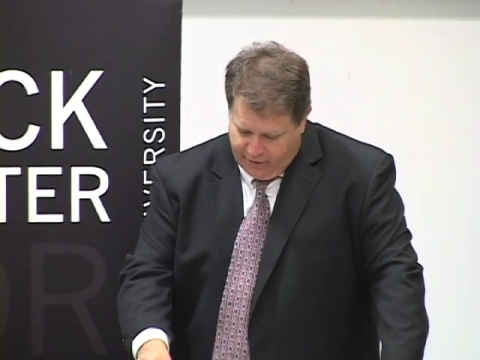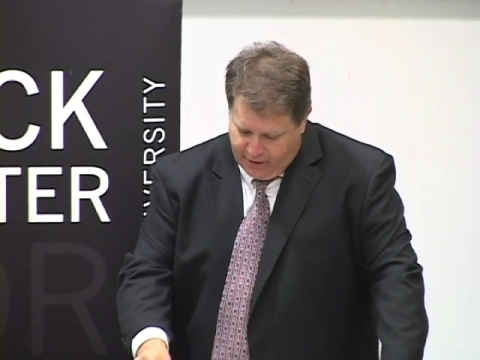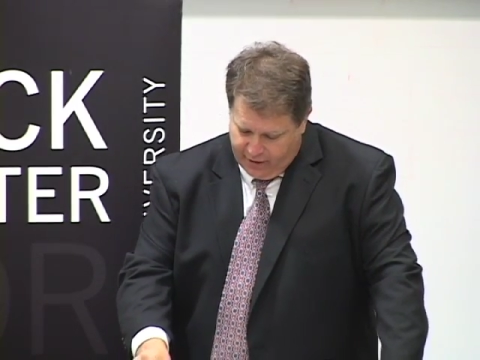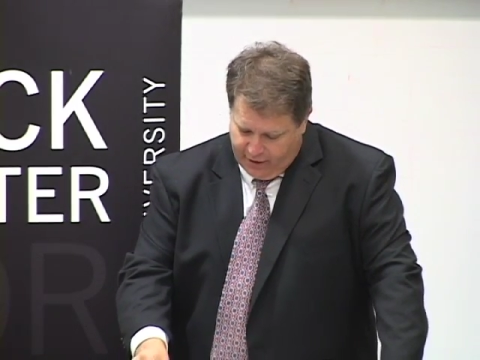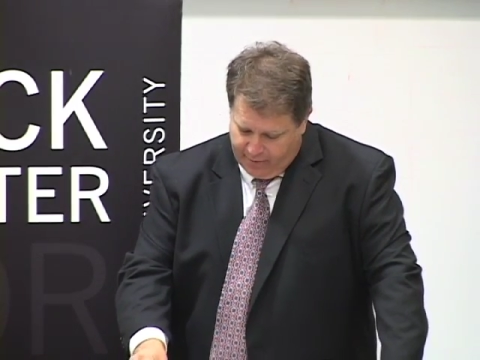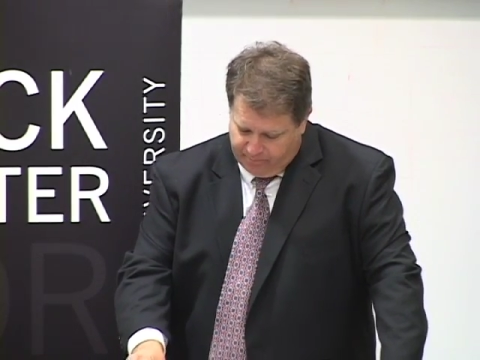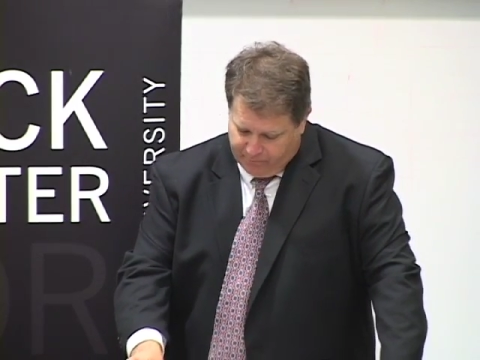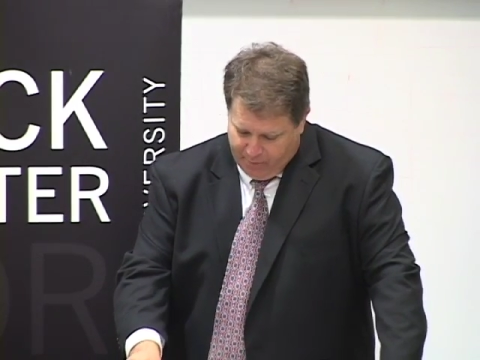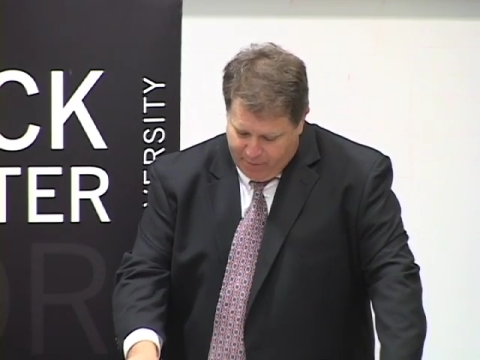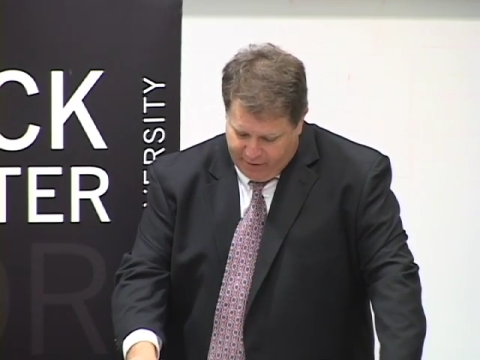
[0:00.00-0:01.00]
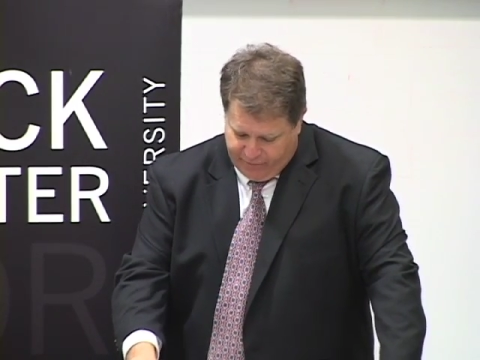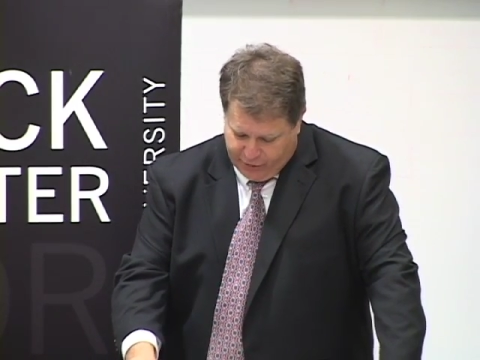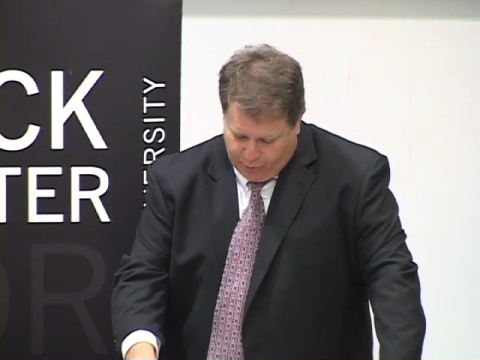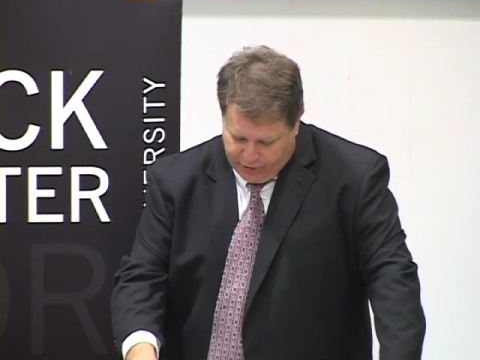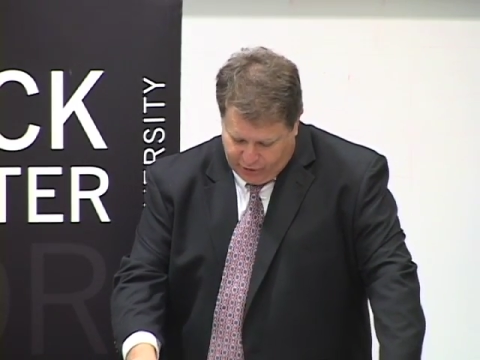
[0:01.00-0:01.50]
the um,
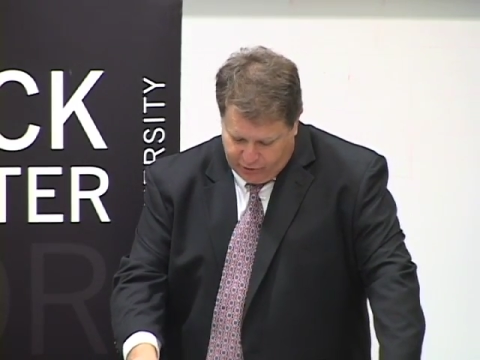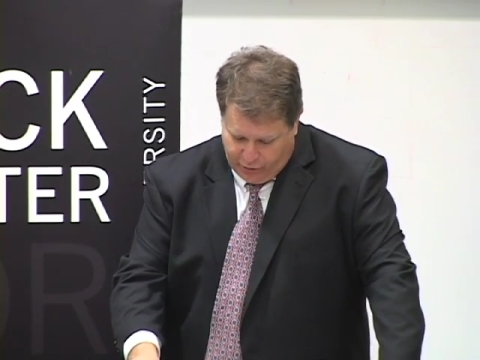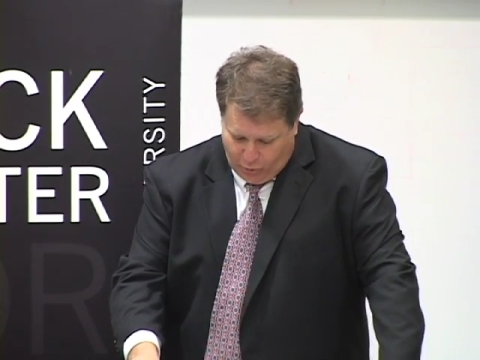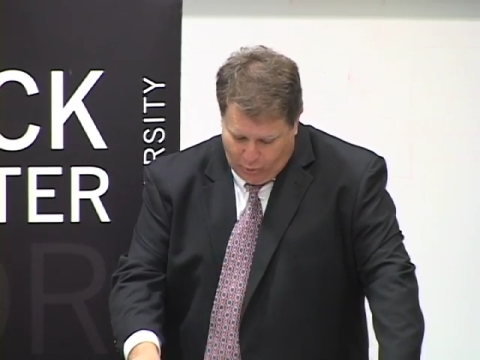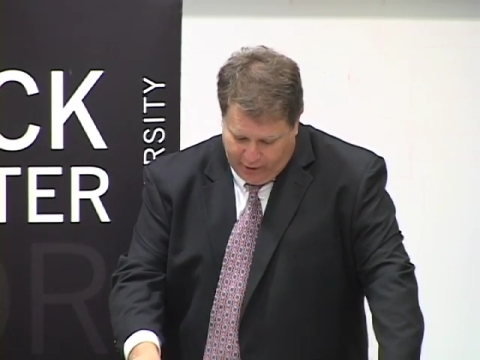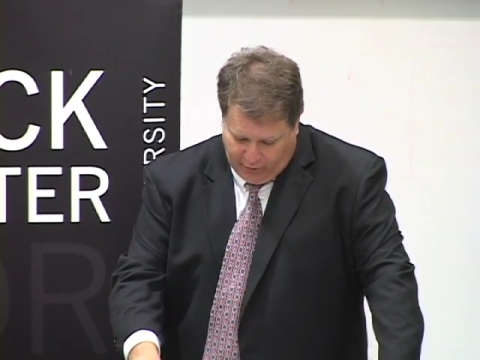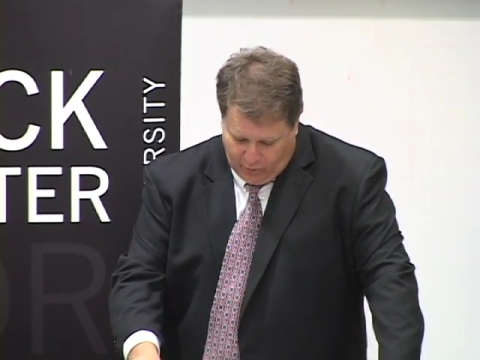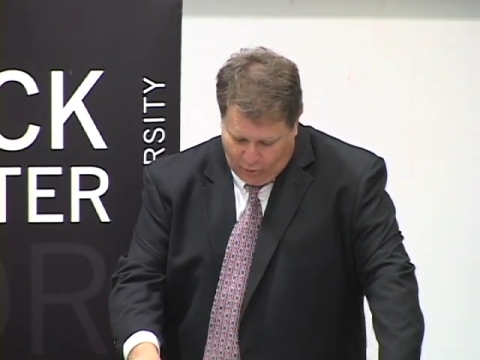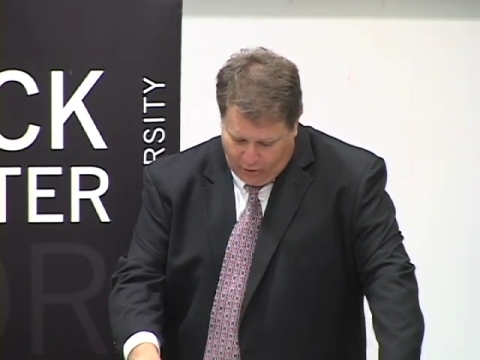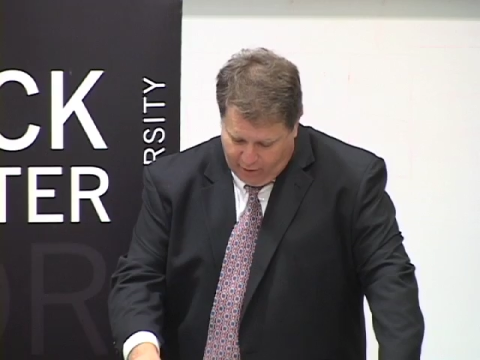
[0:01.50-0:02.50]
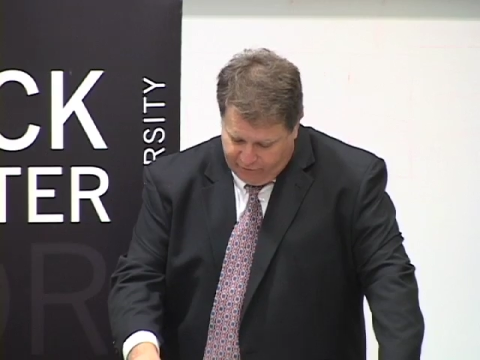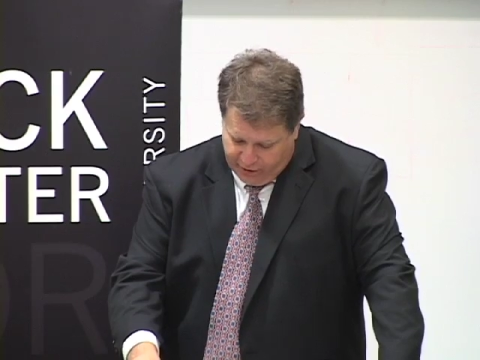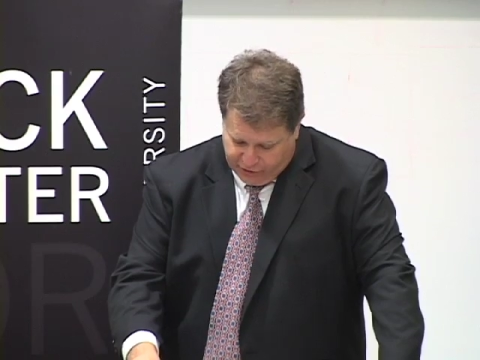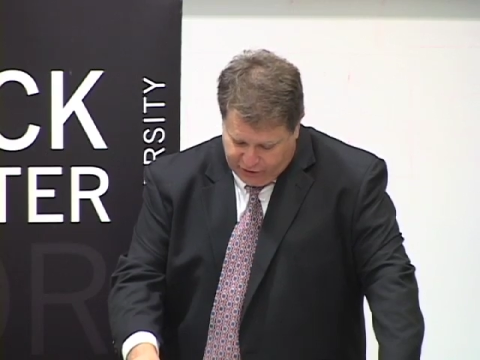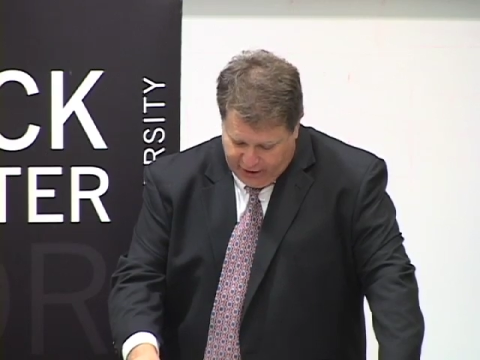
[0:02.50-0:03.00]
beneficiaries under the will or of
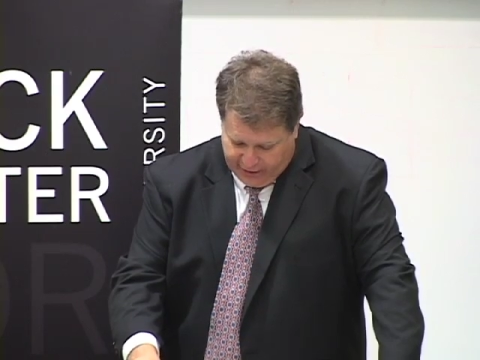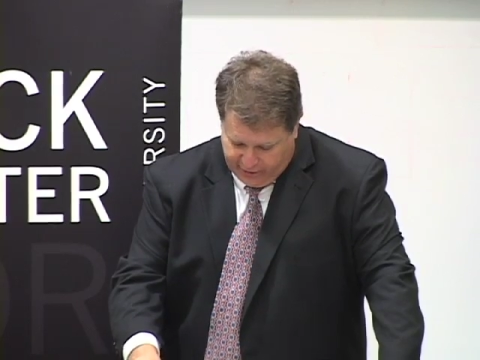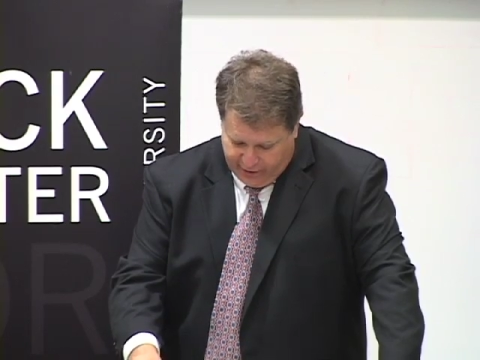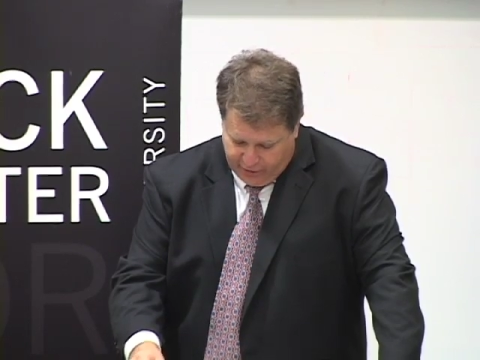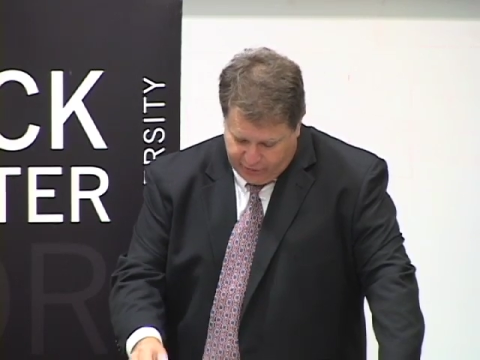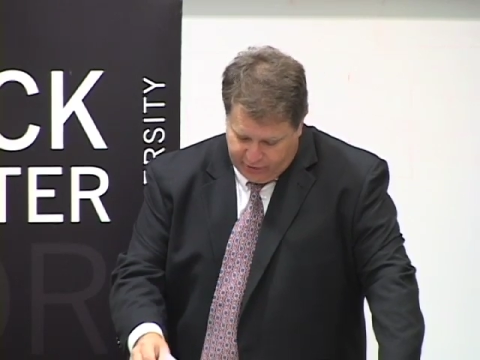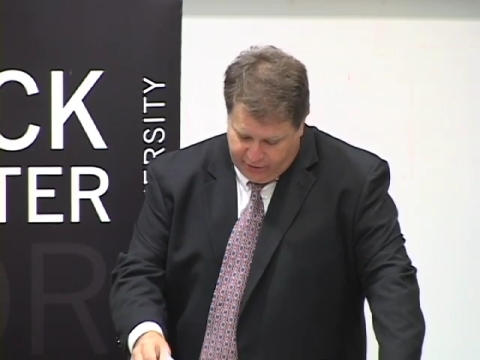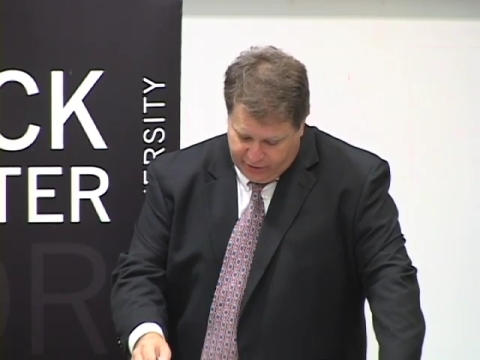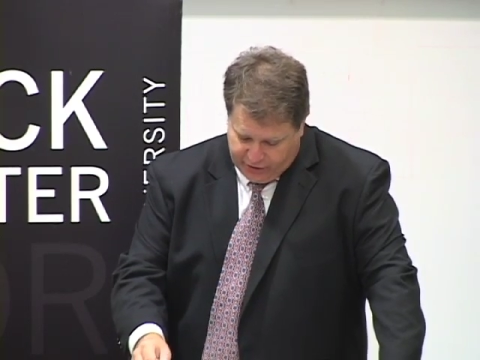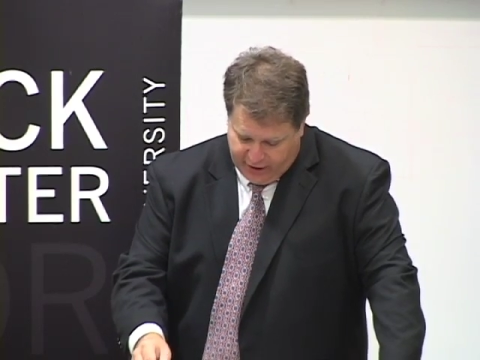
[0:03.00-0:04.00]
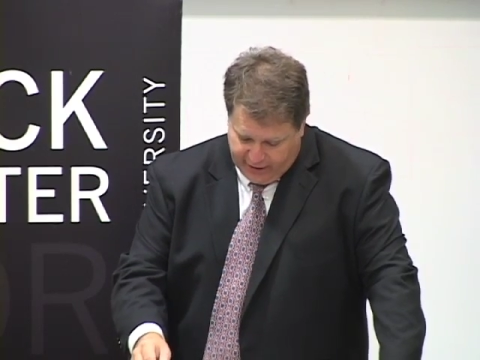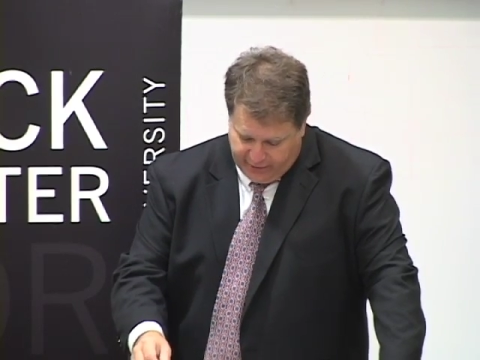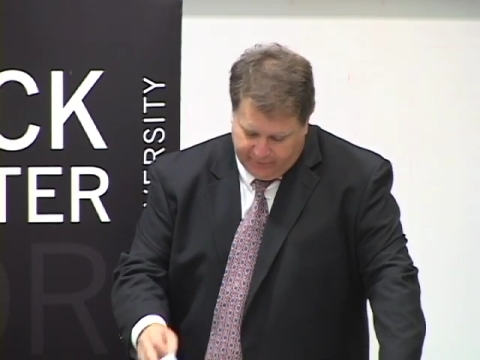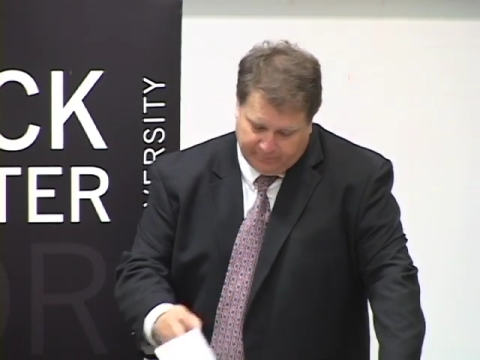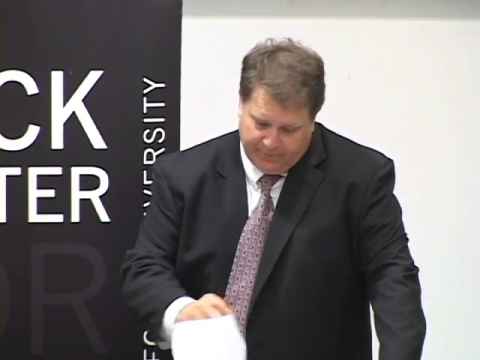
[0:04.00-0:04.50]
the estate, the heirs under the estate.